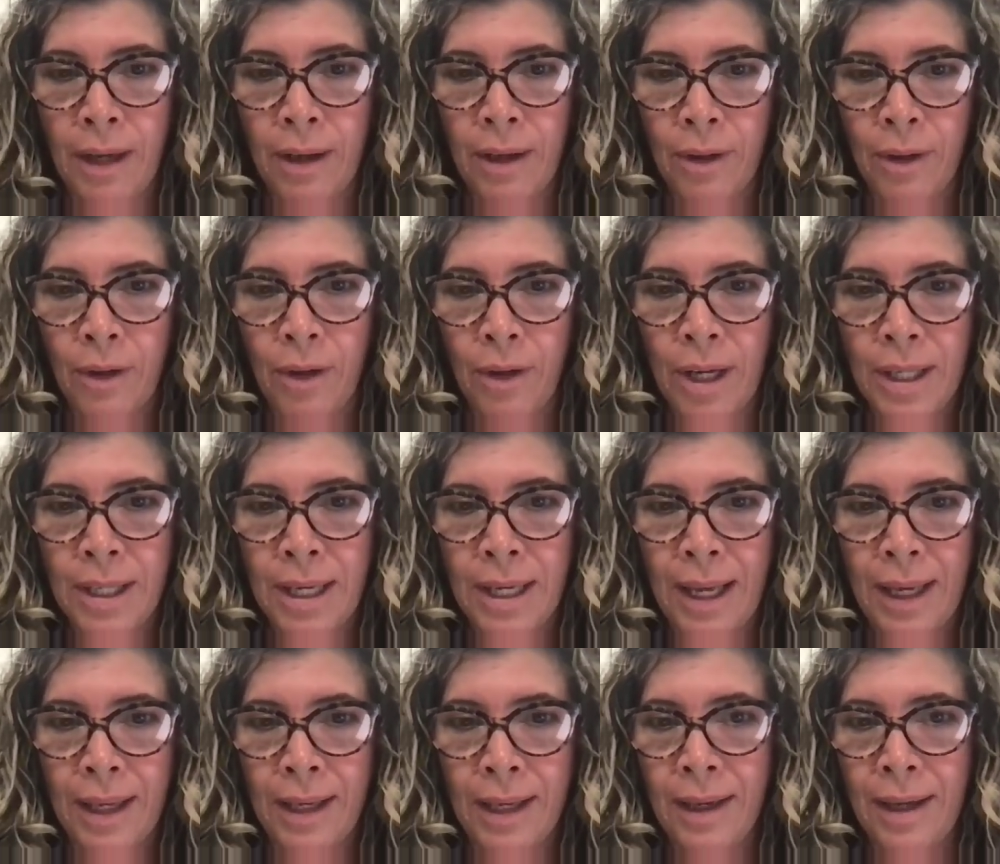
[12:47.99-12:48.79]

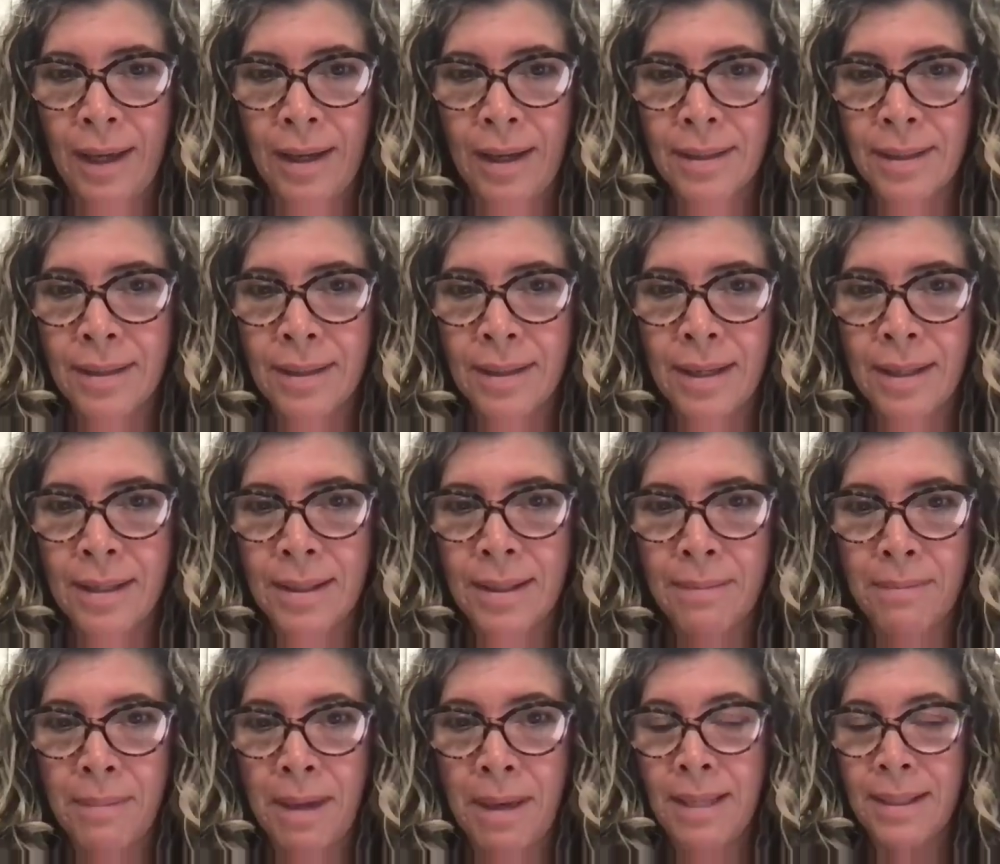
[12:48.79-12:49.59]

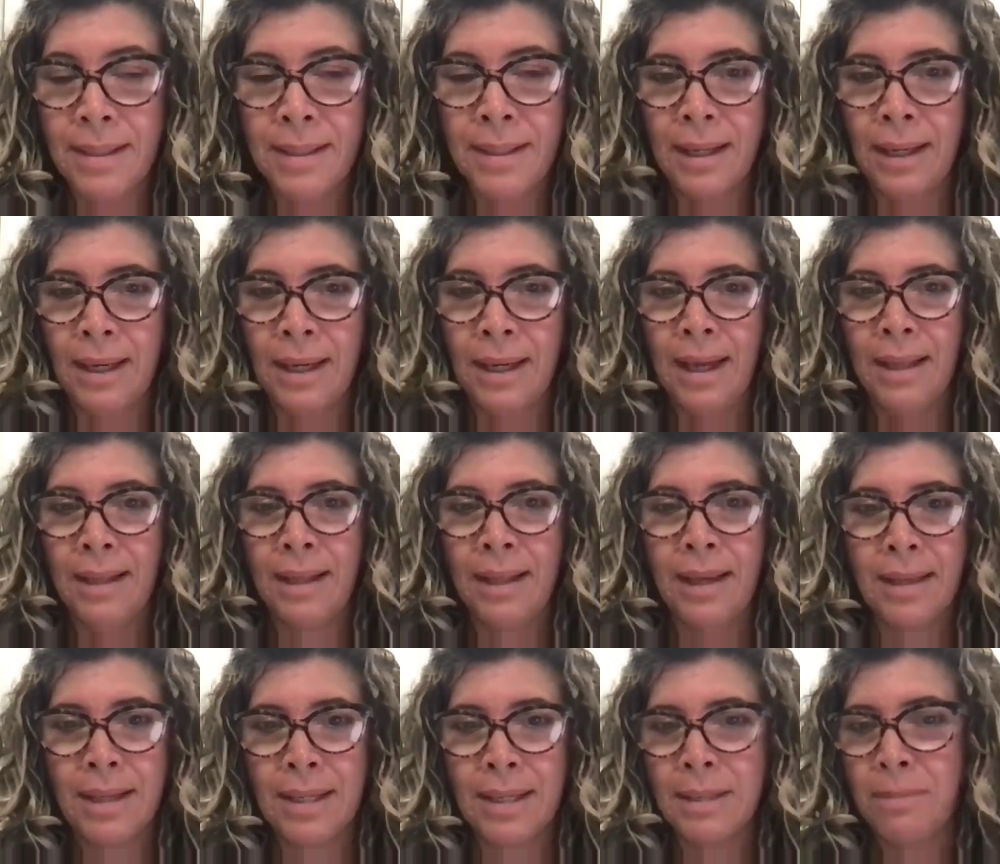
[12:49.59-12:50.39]
It's amazing. Like,
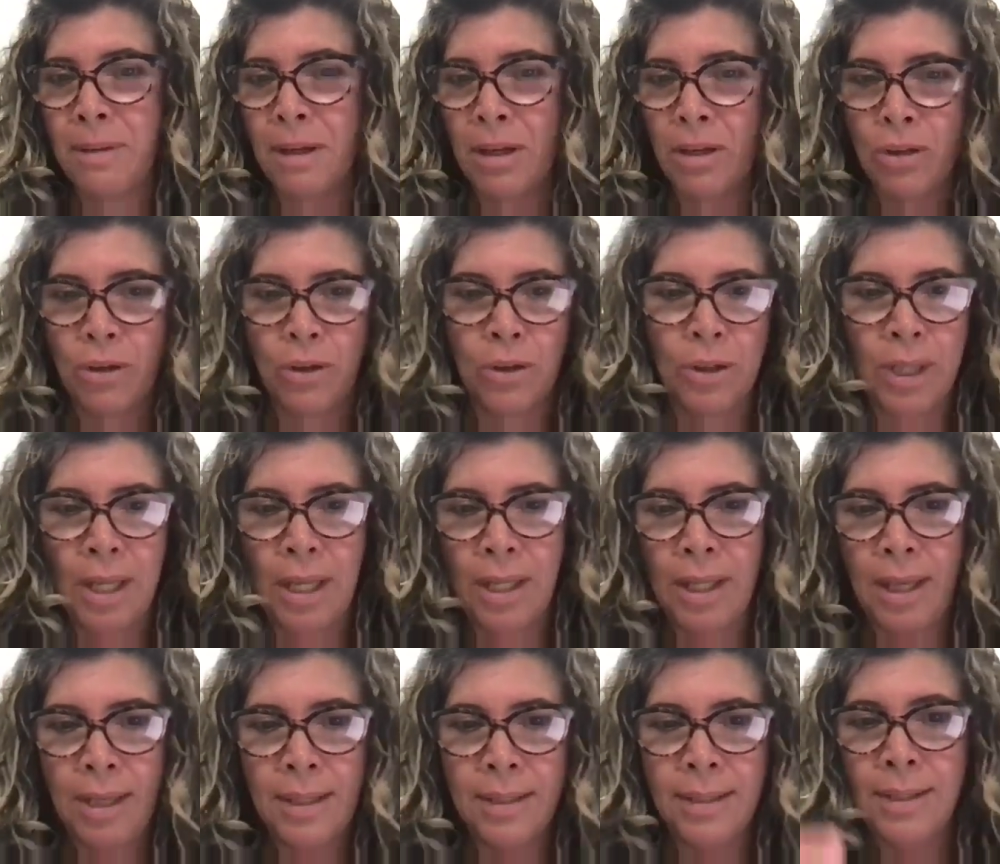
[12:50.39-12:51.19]
they just make sure
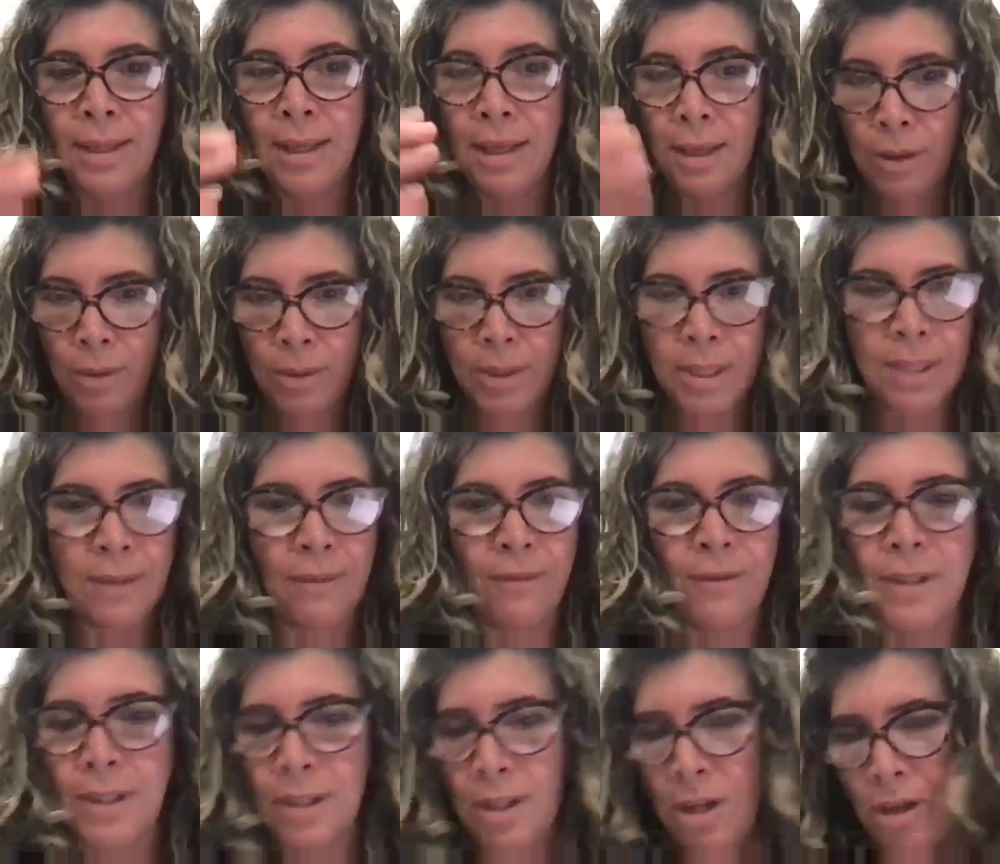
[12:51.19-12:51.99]
that they see you as a
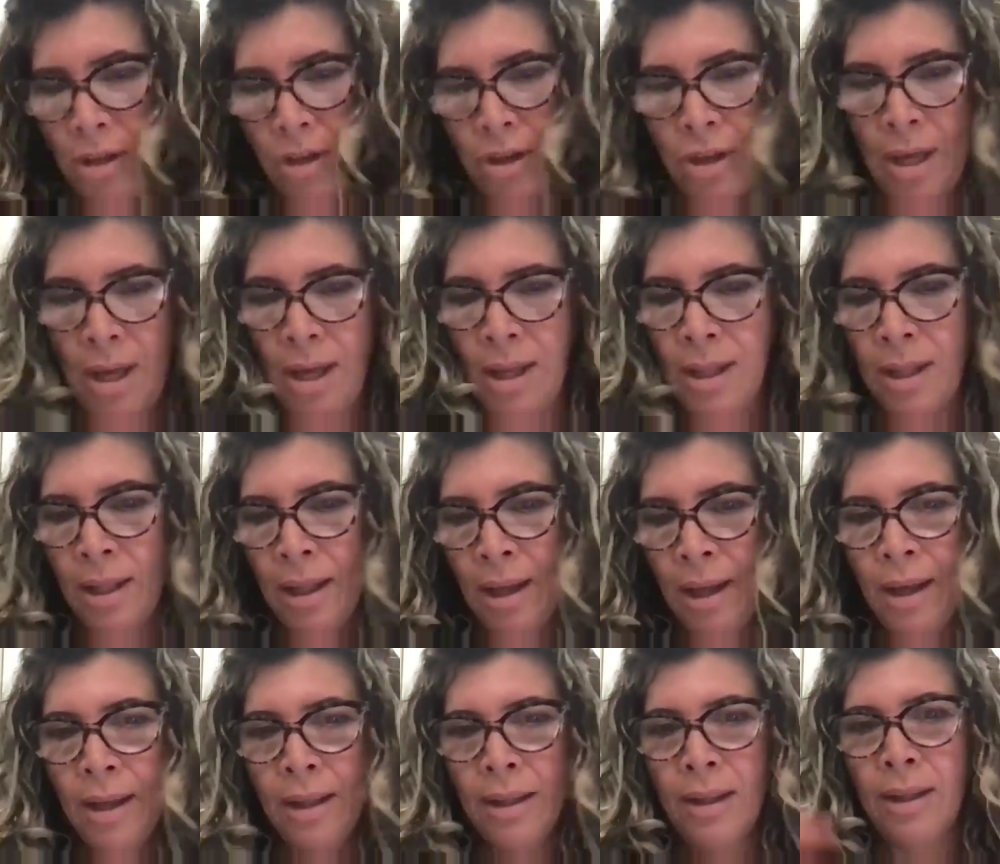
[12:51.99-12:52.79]
physician,
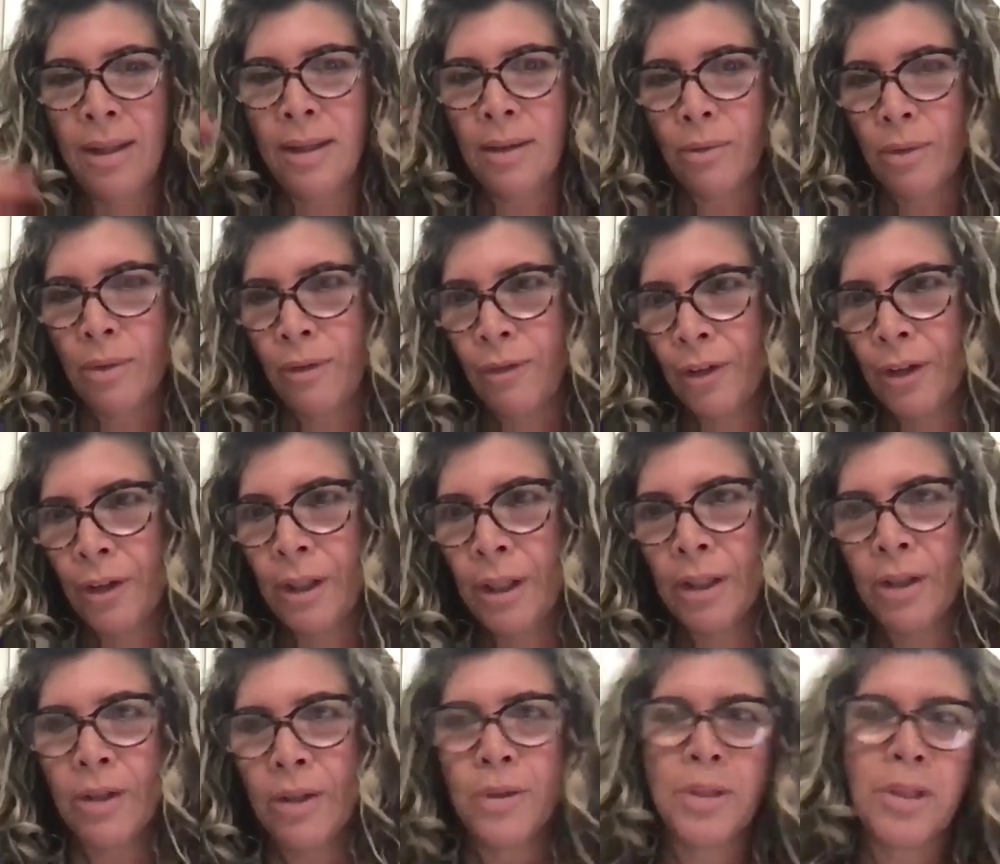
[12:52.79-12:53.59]
that the
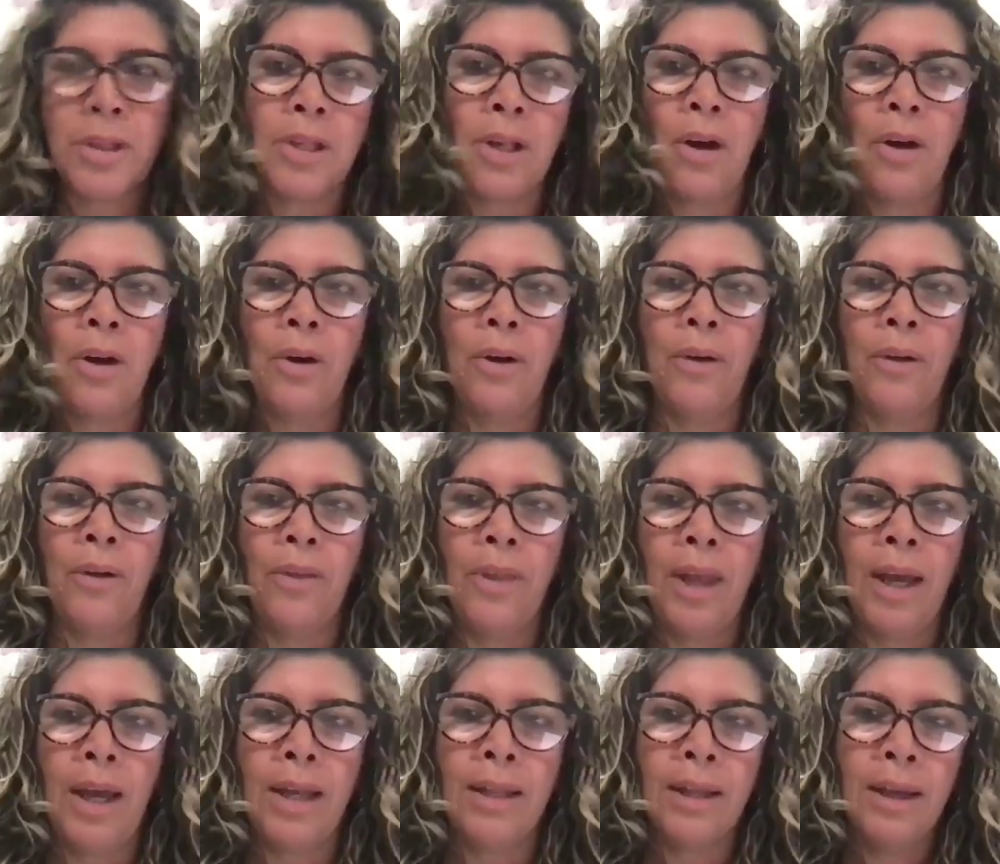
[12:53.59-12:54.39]
referral goes
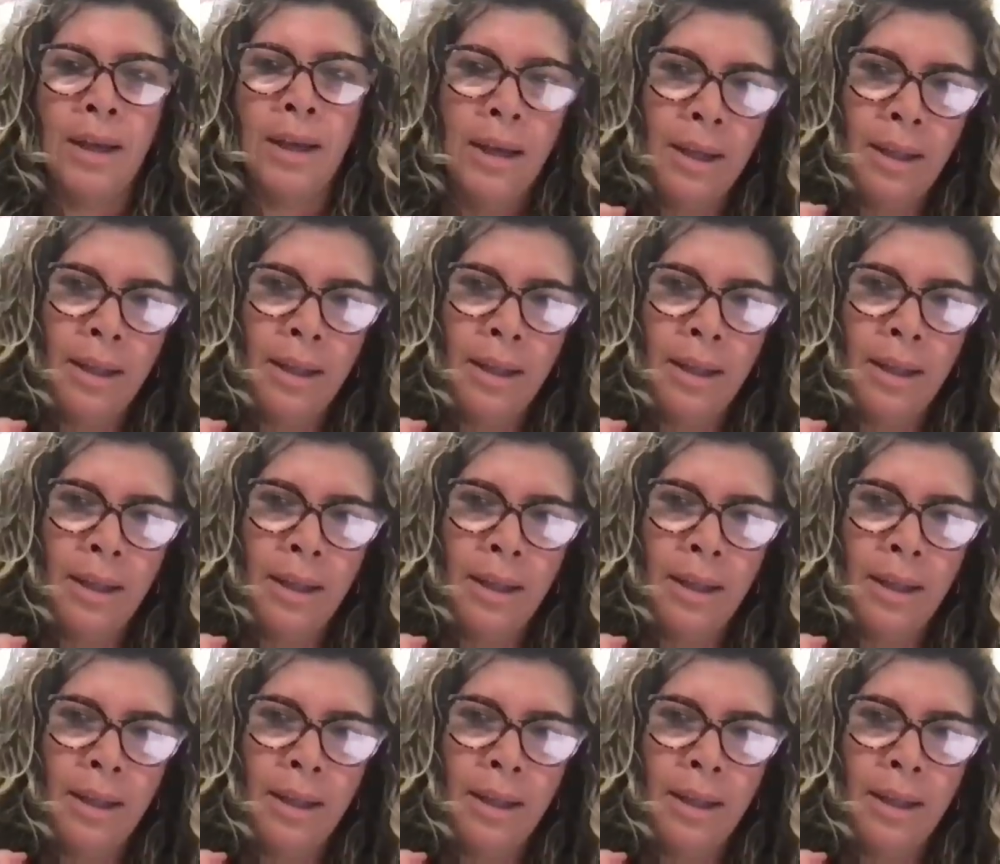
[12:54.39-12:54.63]
on, that